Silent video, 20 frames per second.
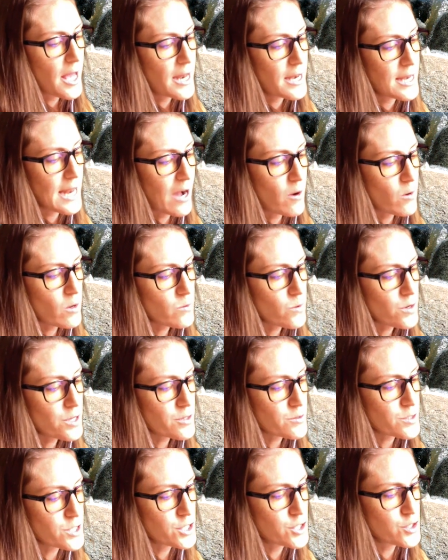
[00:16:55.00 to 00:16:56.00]
Now I want
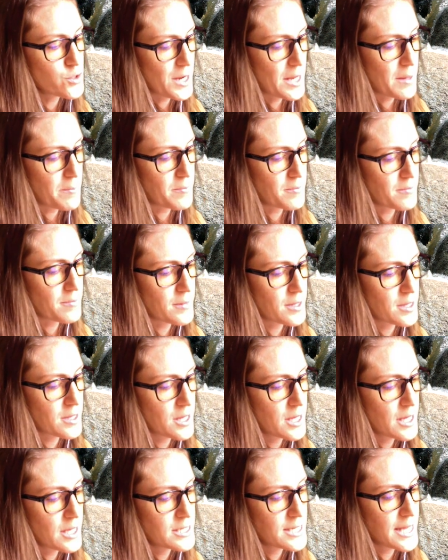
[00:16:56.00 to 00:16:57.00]
you to dream.
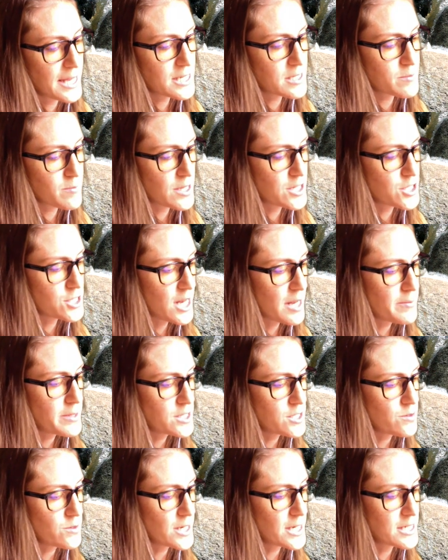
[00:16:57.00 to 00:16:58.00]
Take as much time as
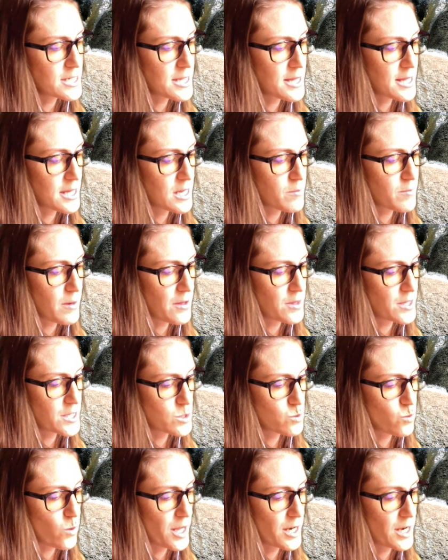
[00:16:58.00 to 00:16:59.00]
you need to think about
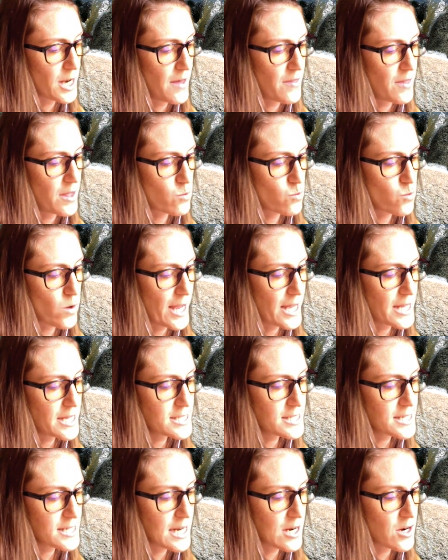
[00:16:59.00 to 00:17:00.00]
this one and then write a
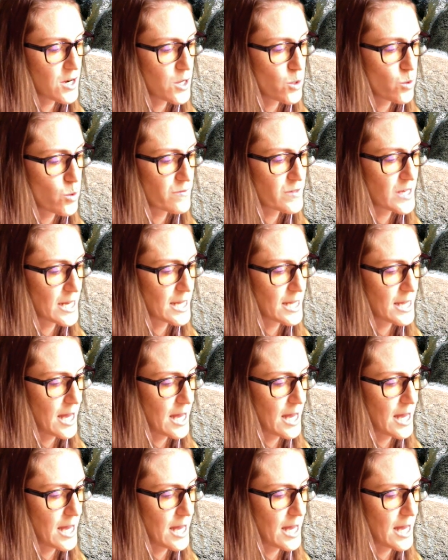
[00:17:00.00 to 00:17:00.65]
scenario of getting